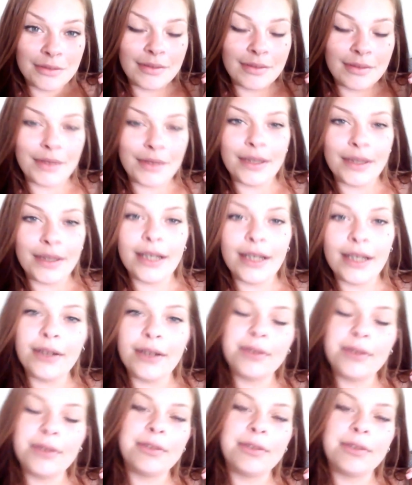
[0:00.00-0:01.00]
the
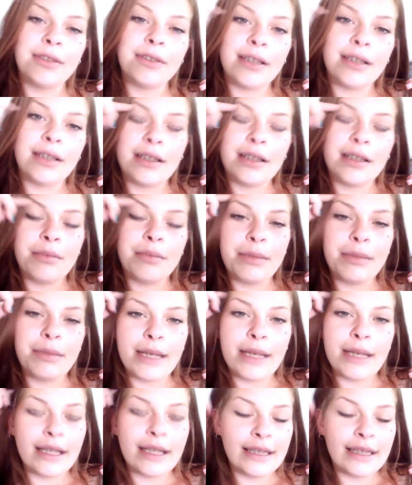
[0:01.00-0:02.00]
video, me
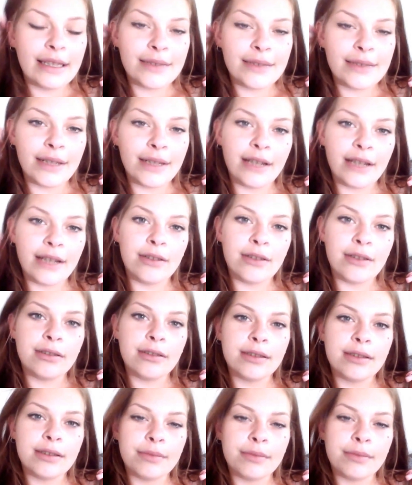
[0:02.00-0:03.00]
making these
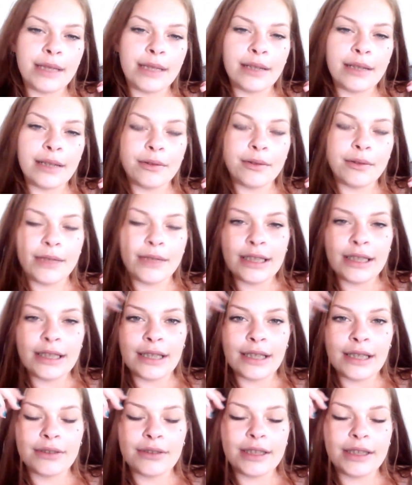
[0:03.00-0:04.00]
videos, me reaching
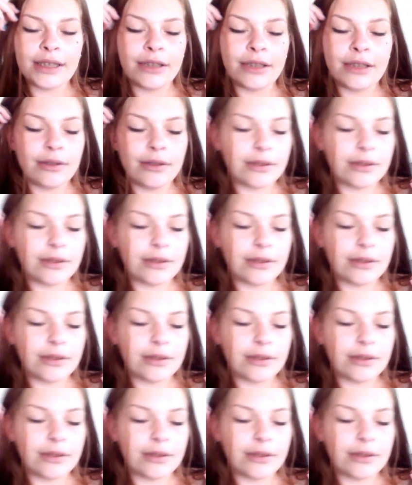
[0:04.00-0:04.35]
out to you